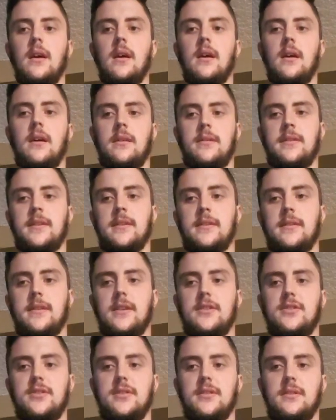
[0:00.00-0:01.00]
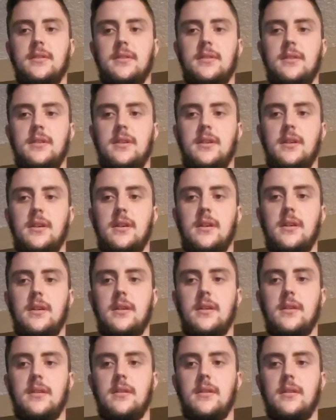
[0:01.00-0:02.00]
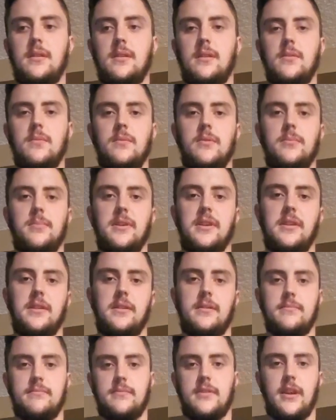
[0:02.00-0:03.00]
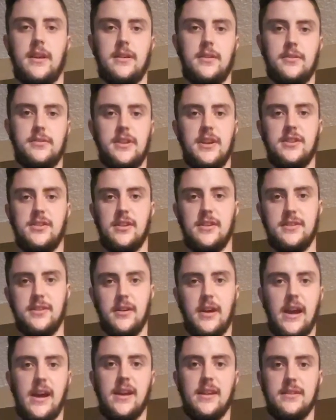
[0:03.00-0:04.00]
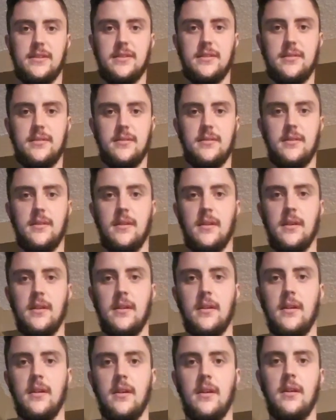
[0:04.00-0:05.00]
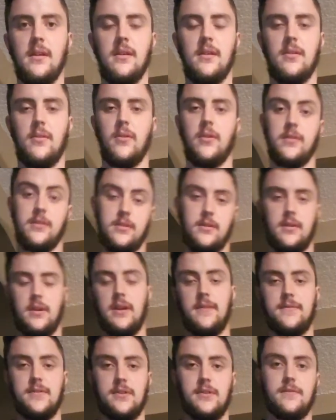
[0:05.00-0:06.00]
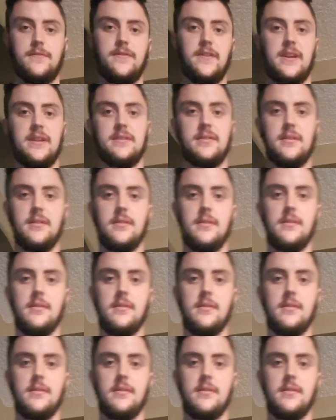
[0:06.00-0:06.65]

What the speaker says: And then digital would be like your digits, your hands, or even your feet.